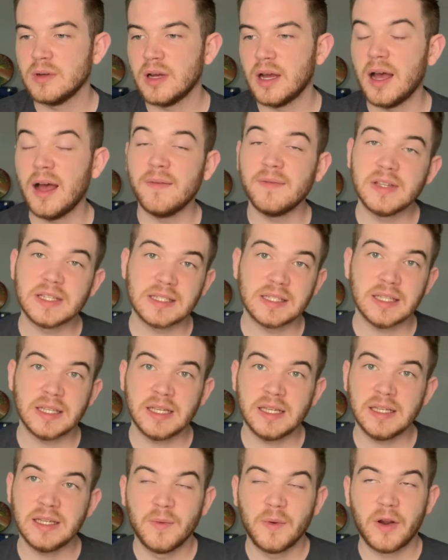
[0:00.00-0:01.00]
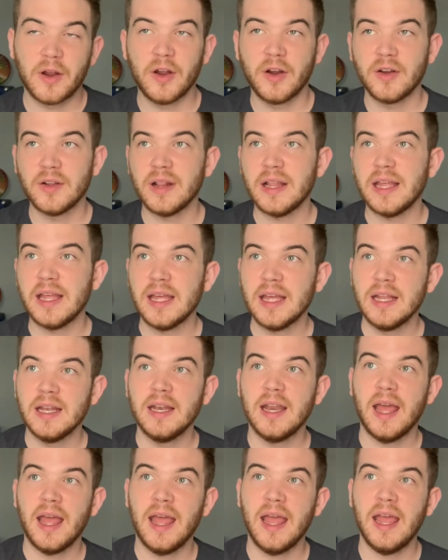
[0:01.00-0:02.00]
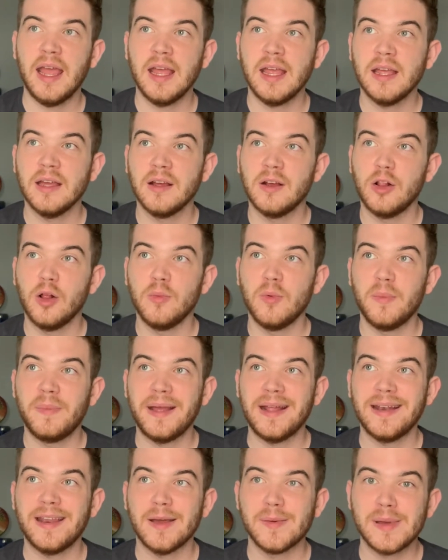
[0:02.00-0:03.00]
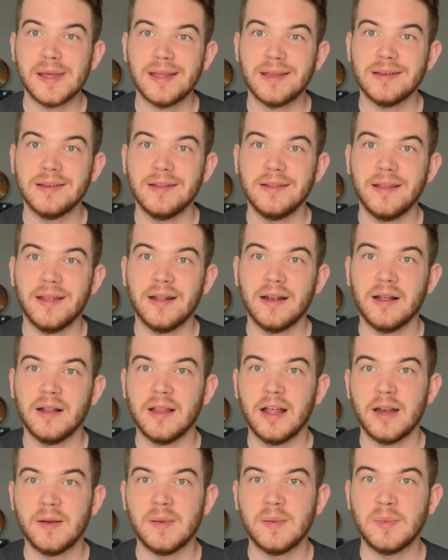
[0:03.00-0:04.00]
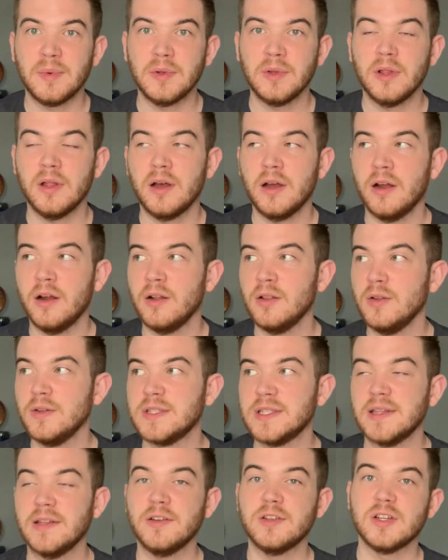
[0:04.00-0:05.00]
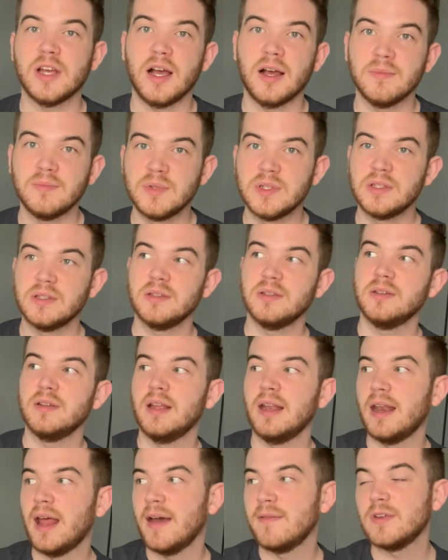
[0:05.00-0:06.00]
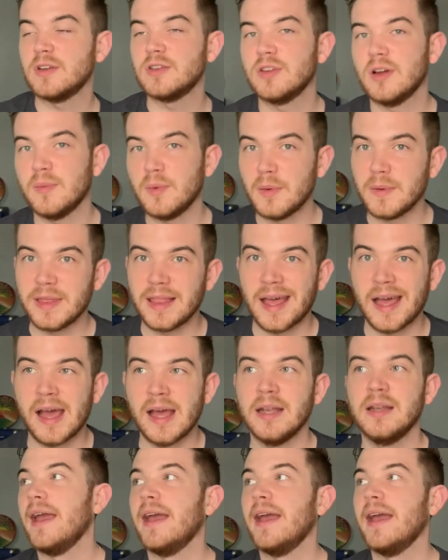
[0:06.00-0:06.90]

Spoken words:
obviously we're currently in a global pandemic and that a lot of people are losing their jobs and having trouble with that.